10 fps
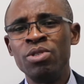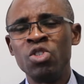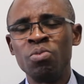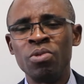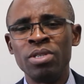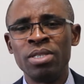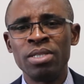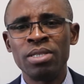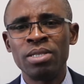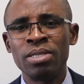you this morning
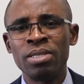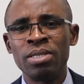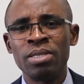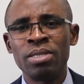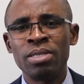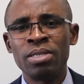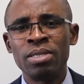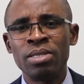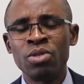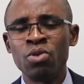
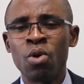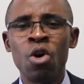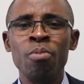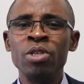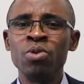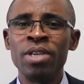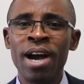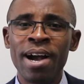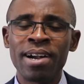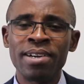to come into the
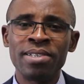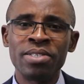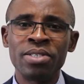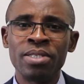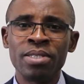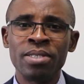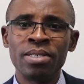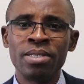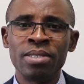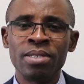ark?
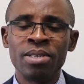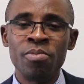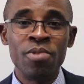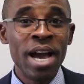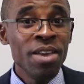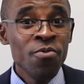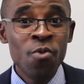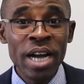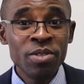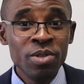May I
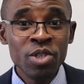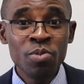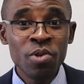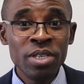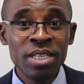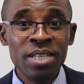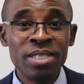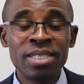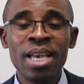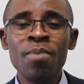invite you this morning the
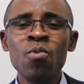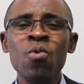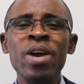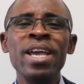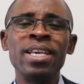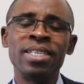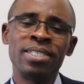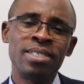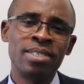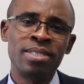same way
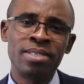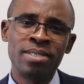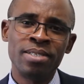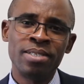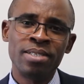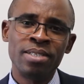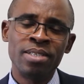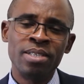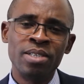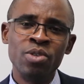
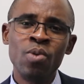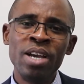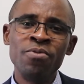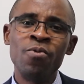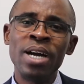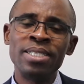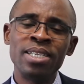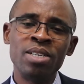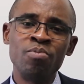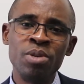Noah
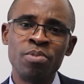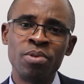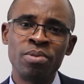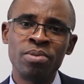invited the people?